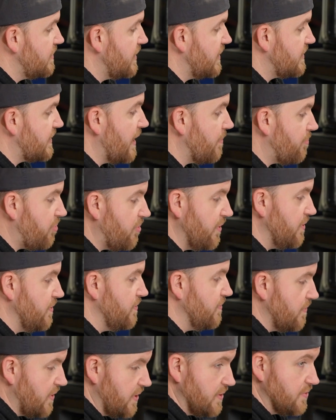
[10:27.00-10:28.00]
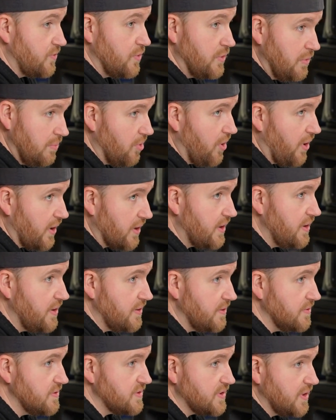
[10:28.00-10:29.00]
at that point you're running 2 block
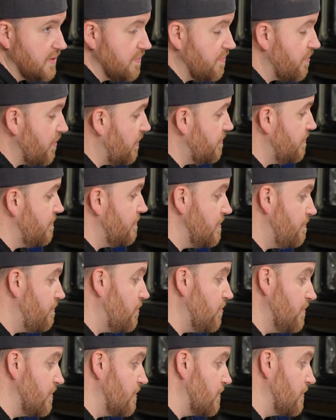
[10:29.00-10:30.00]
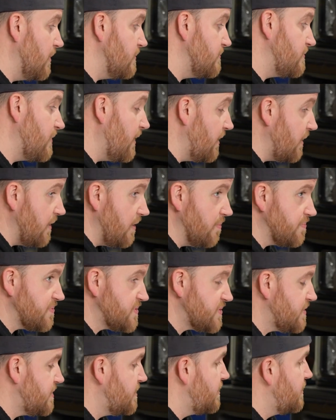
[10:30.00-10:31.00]
heaters that are probably pulling around 10
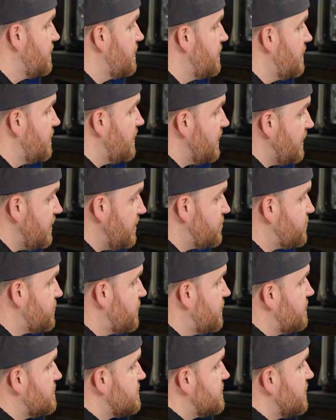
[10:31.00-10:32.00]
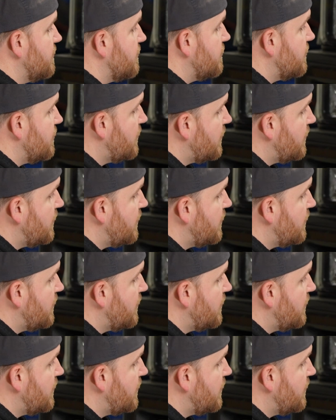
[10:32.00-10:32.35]
amps each. So